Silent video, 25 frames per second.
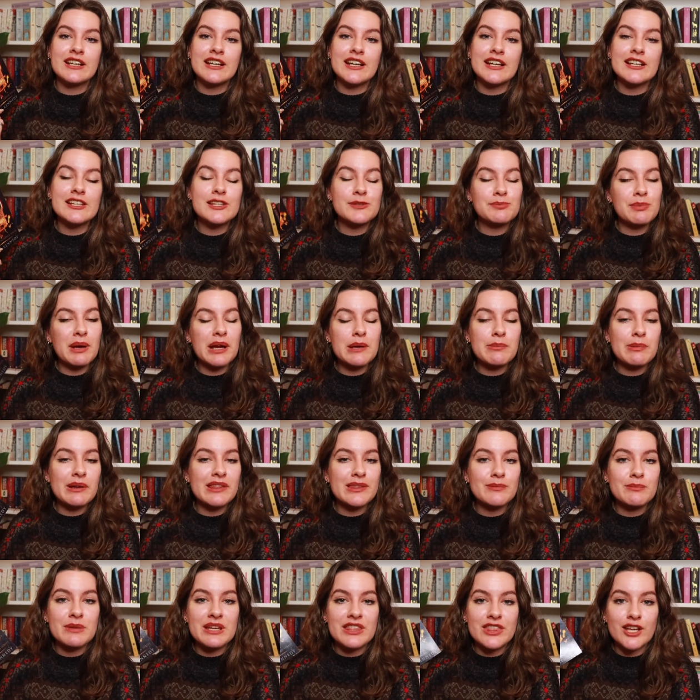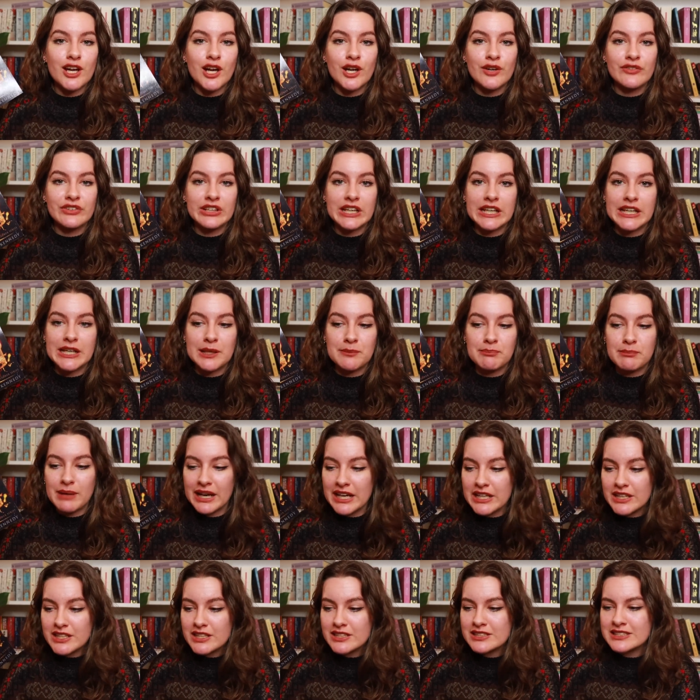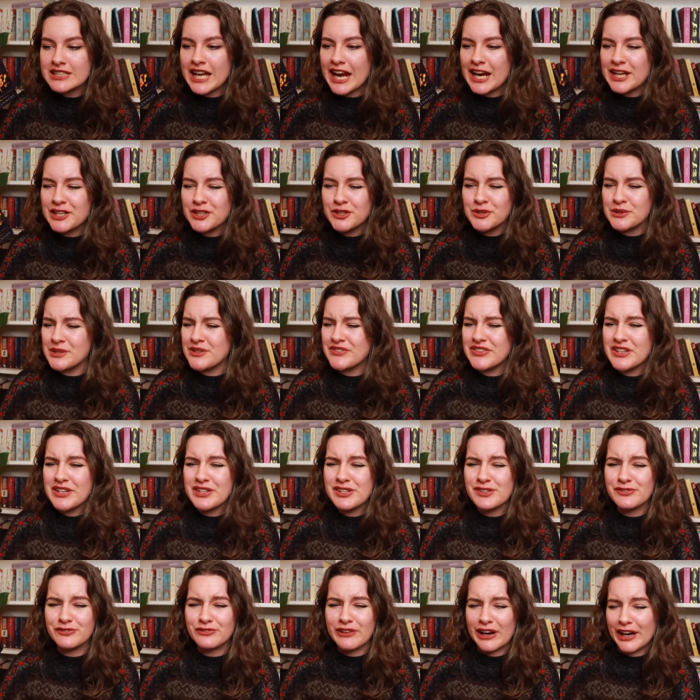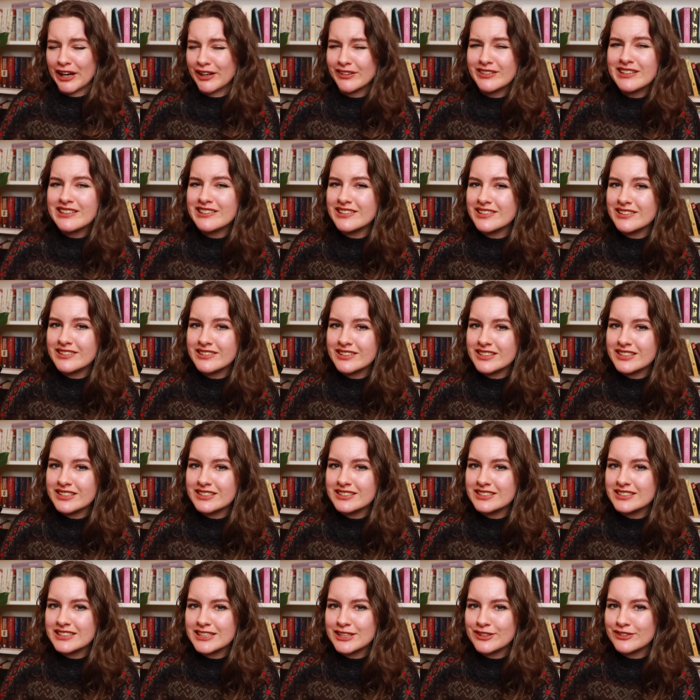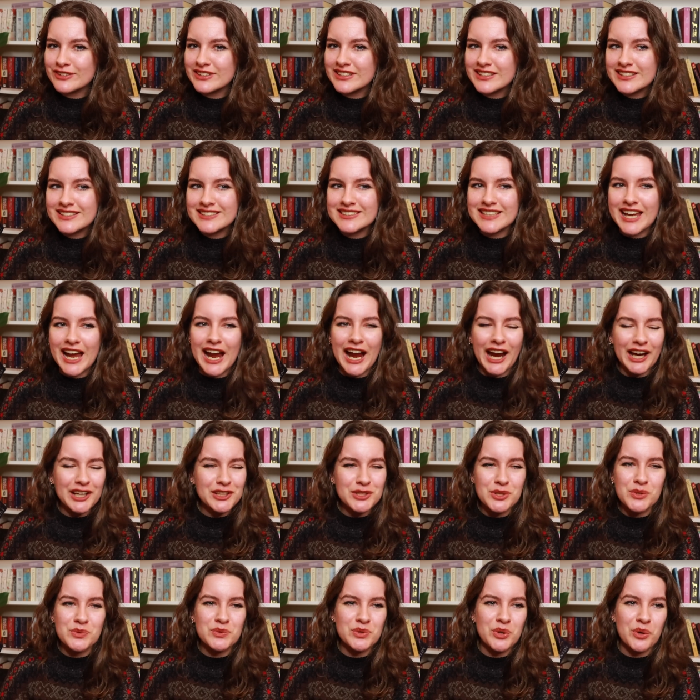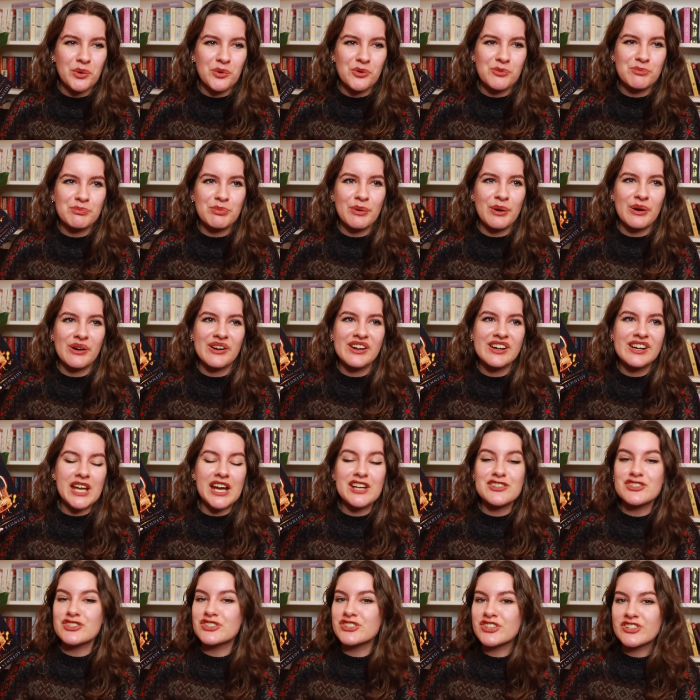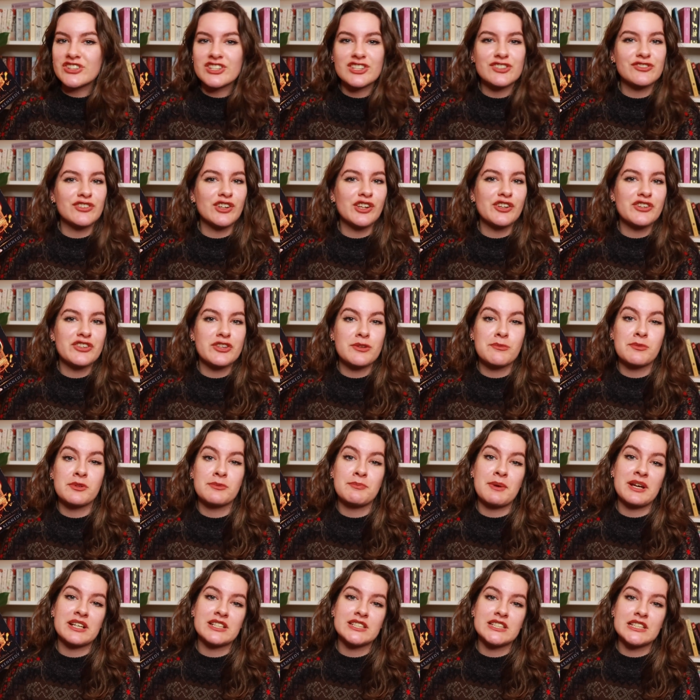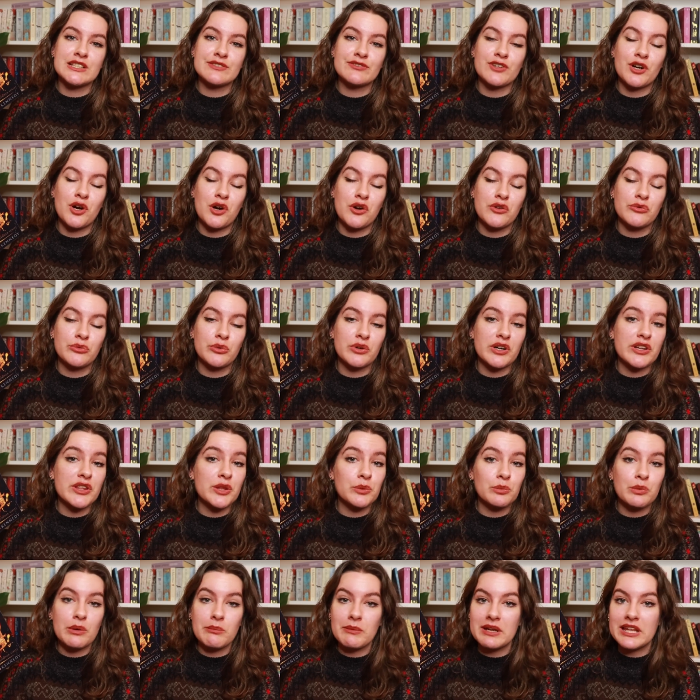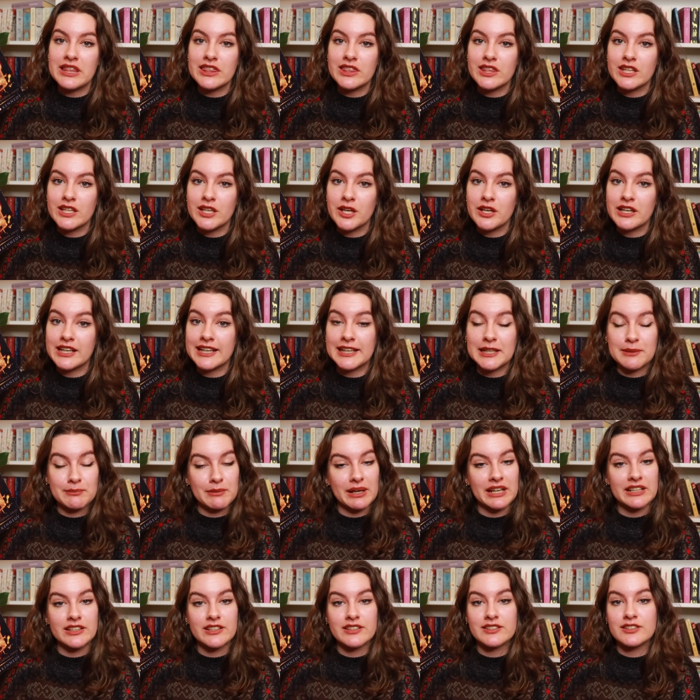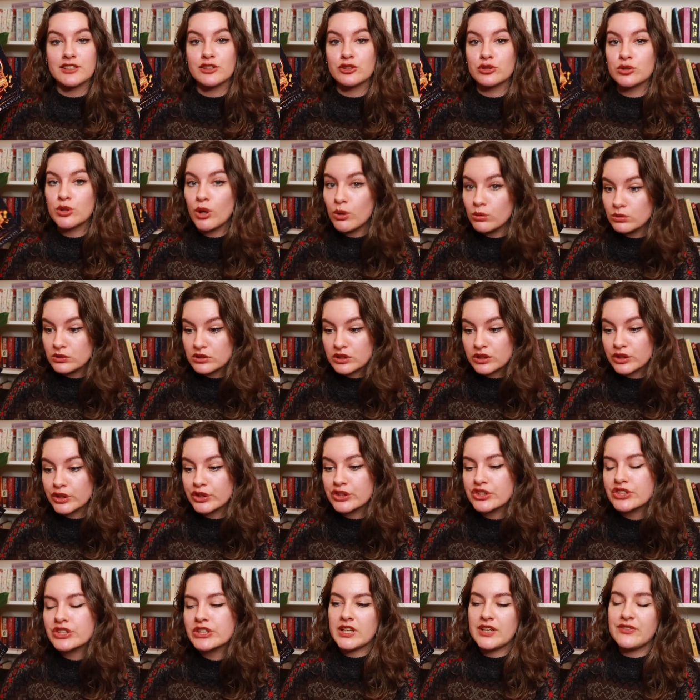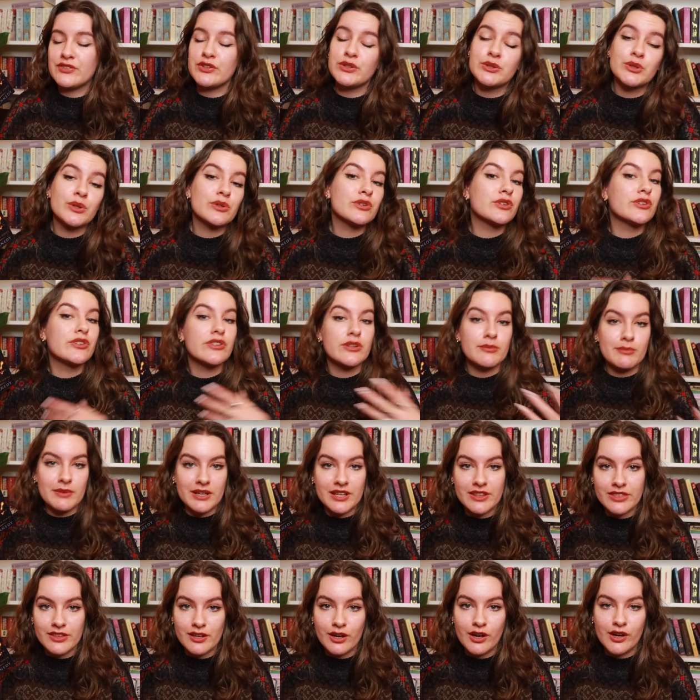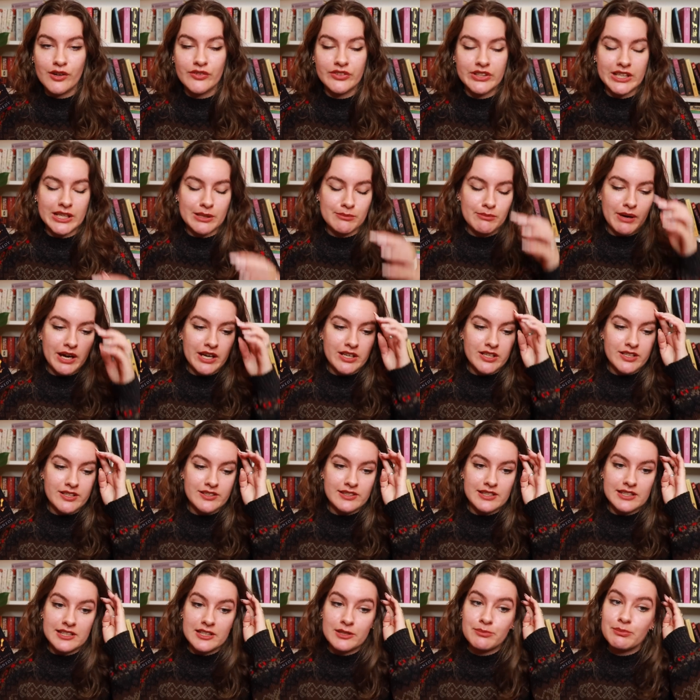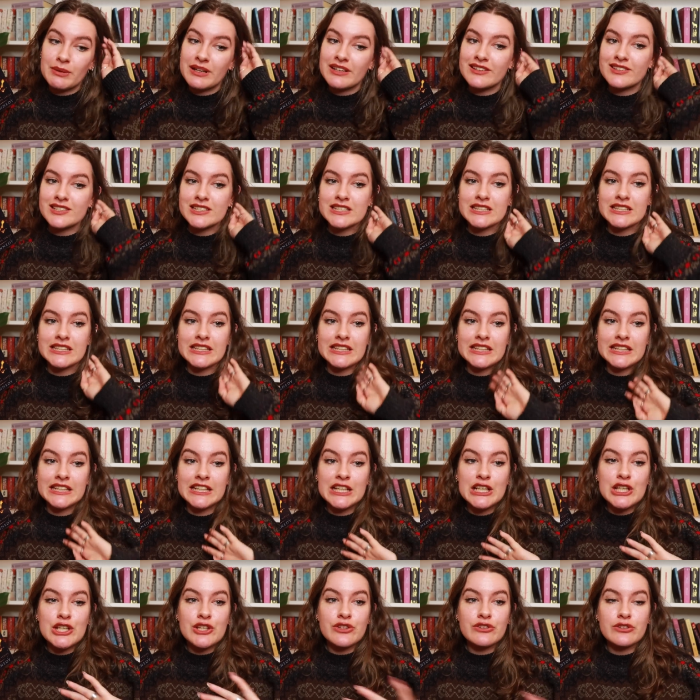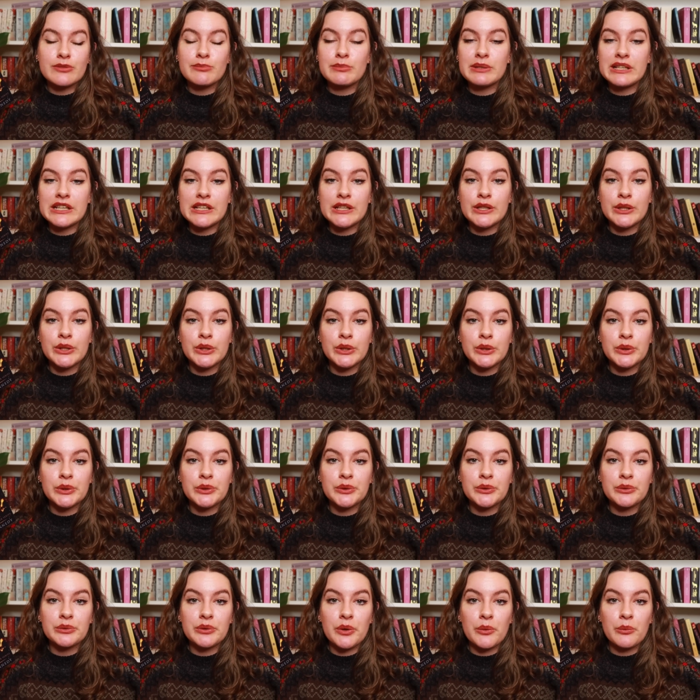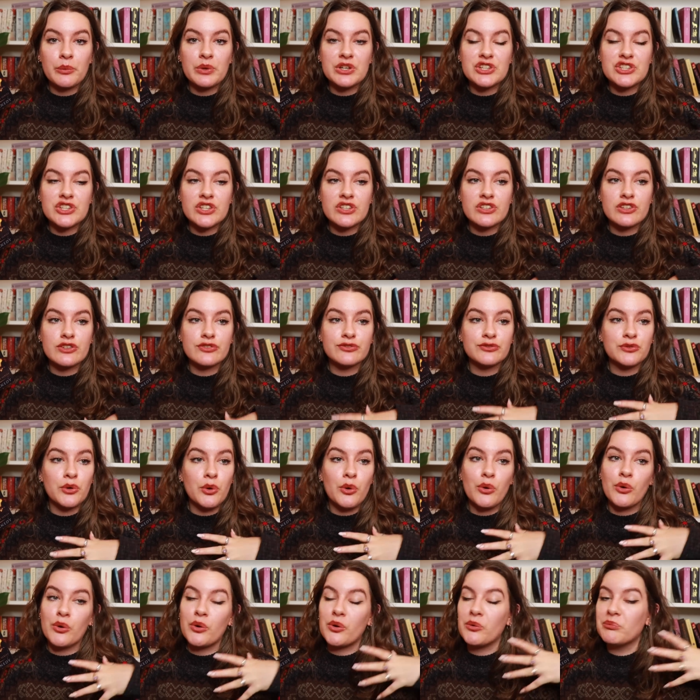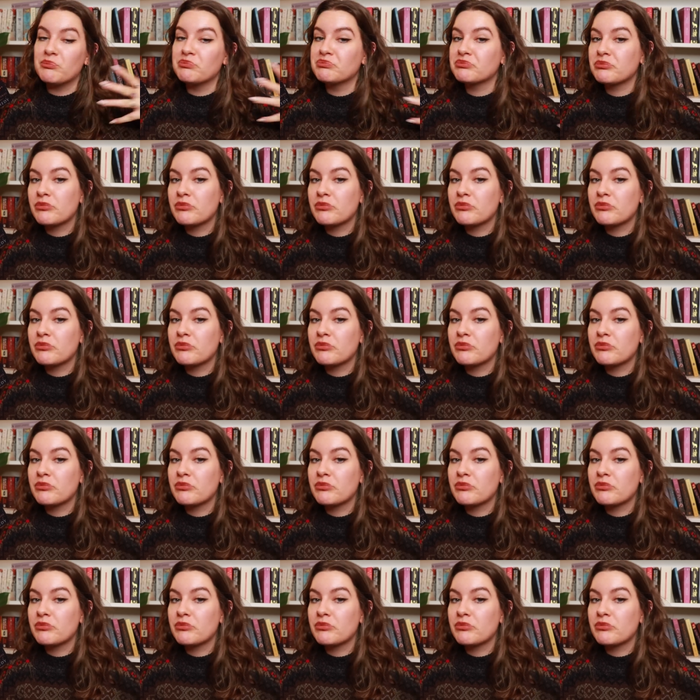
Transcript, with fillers: inspired by the myth of King Midas. I don't know if there's fairies in this series, I don't know, but I just know this follows the perspective of one of the women that King Midas has gold-touched. If you don't know the myth of King Midas, it's basically somebody who wishes for